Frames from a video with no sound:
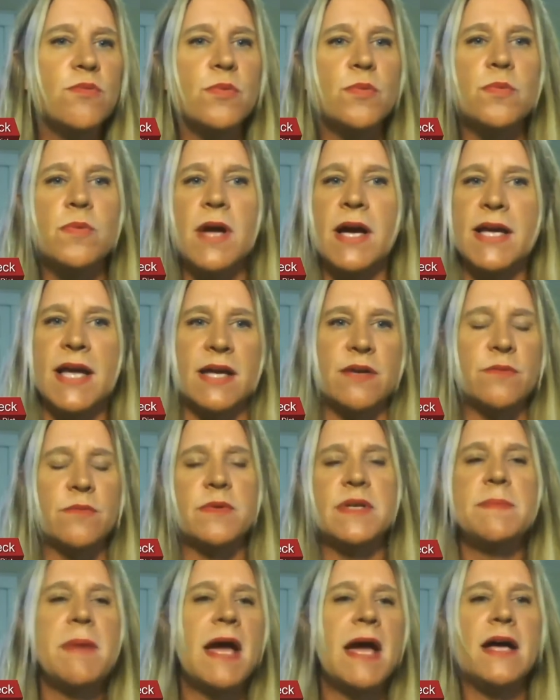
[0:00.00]
again
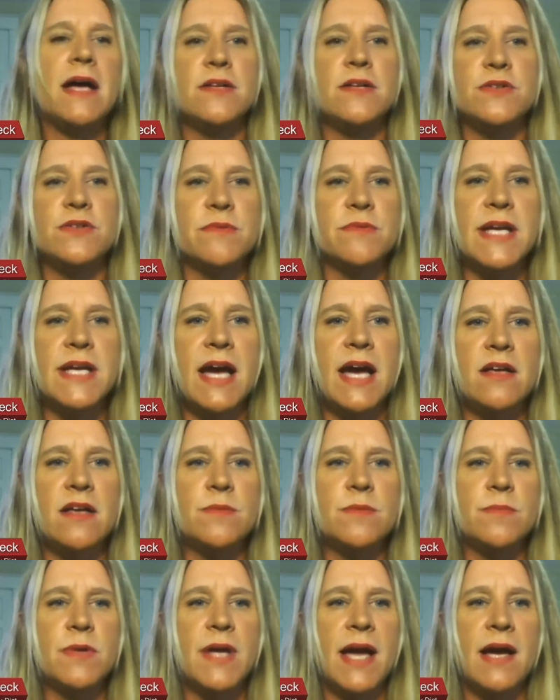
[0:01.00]
rebalance or
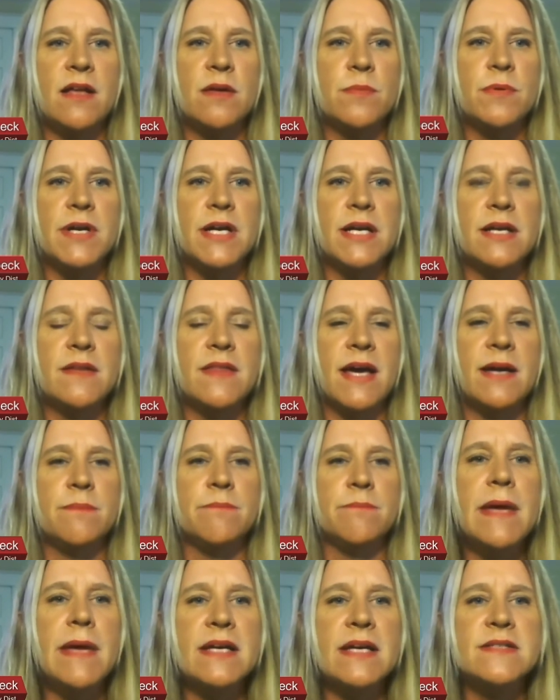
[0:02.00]
recalibrate that
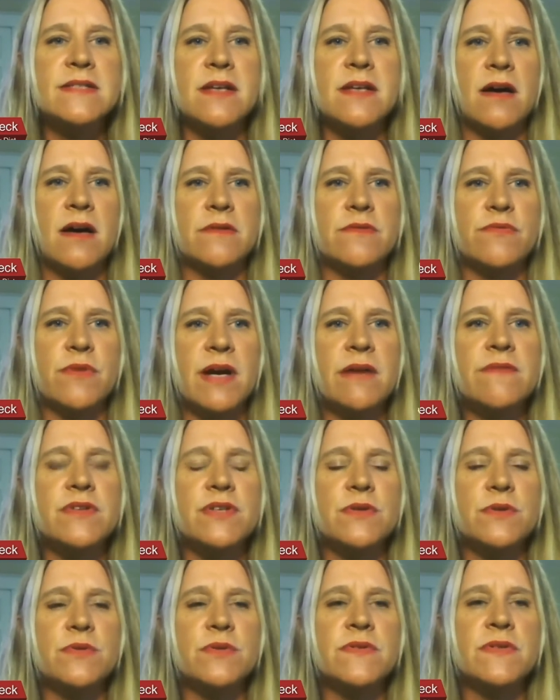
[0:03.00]
mix of
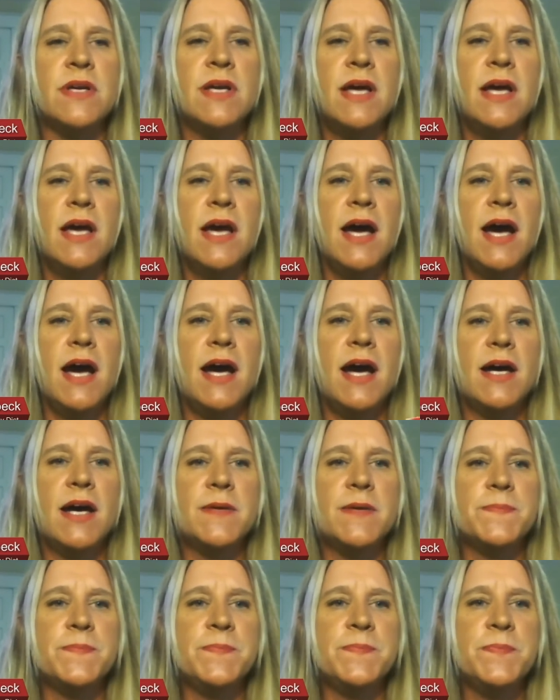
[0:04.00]
revenues
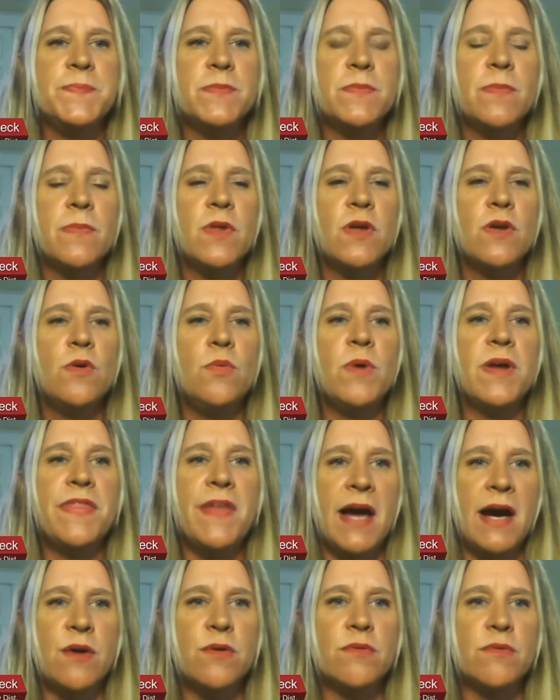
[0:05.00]
um,
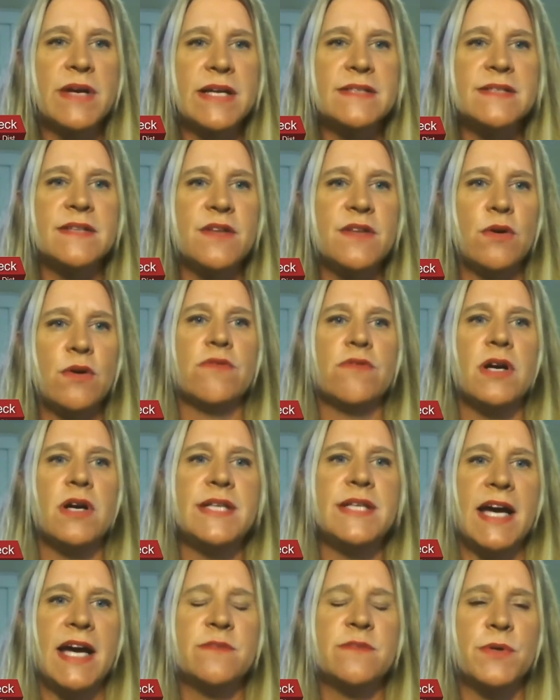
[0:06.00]
without raising the overall
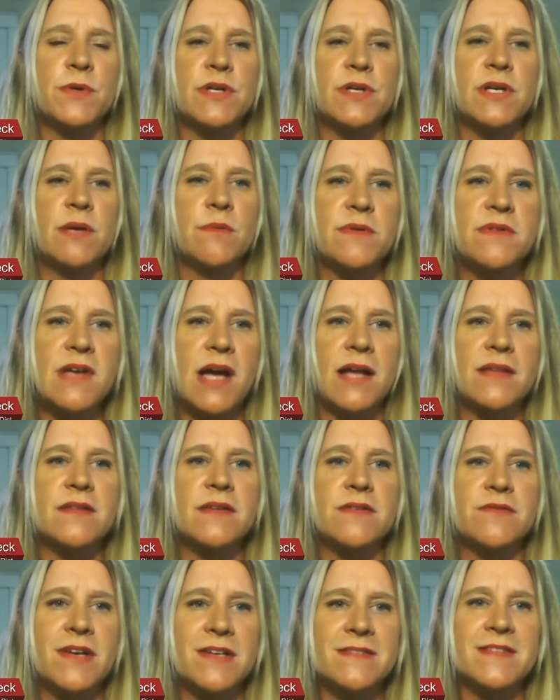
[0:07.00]
tax burden on
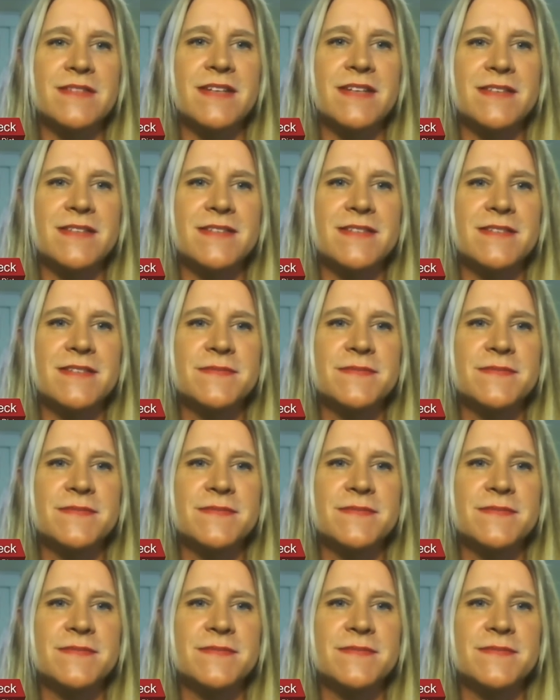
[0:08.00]
Wisconsin residents.